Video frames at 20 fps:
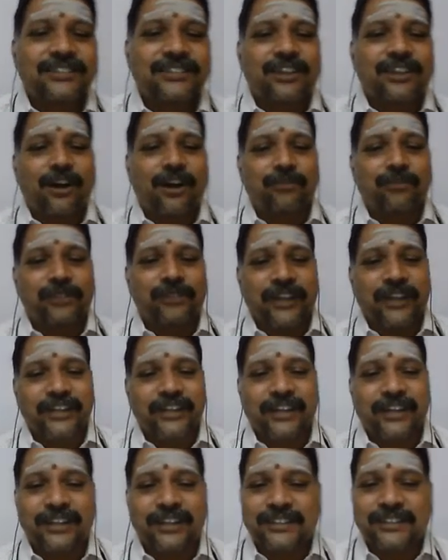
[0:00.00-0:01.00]
cropped
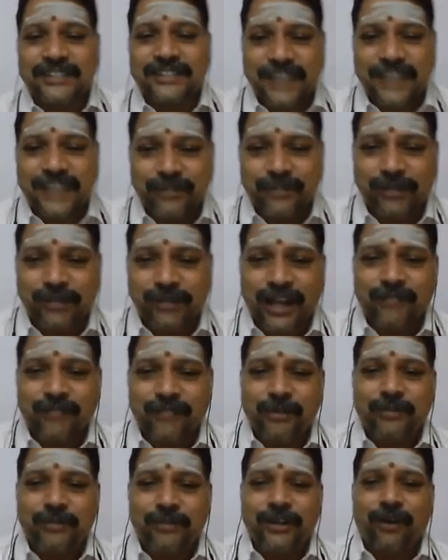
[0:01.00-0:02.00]
area is the same land
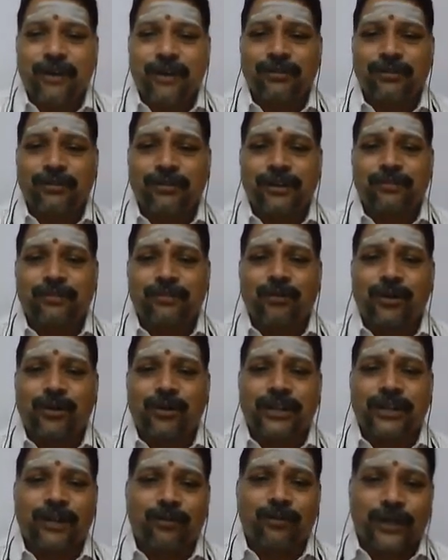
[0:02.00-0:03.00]
may be counted more
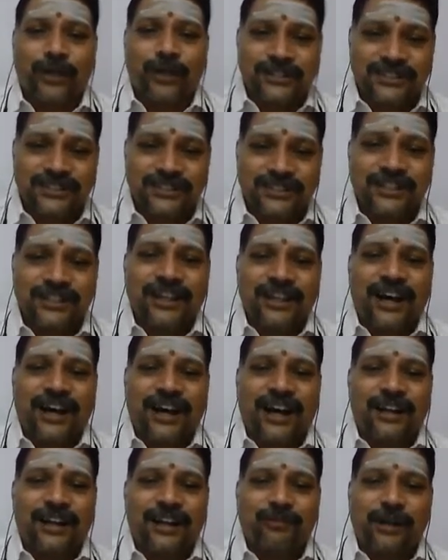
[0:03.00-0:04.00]
than once
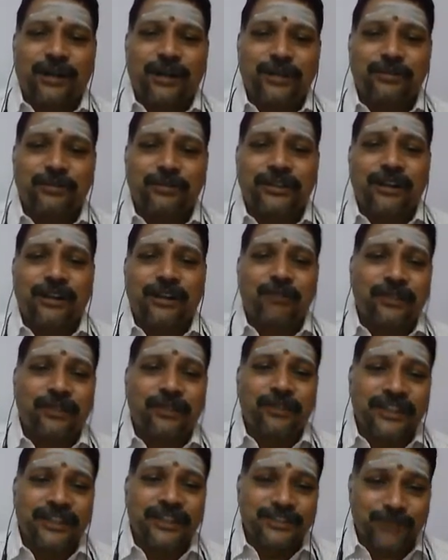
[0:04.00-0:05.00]
and multiple
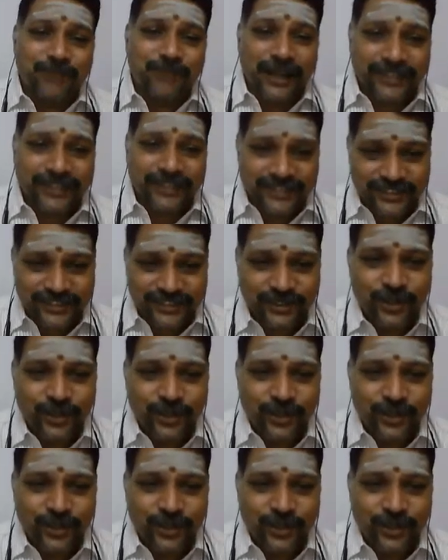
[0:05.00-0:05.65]
cropping is practiced.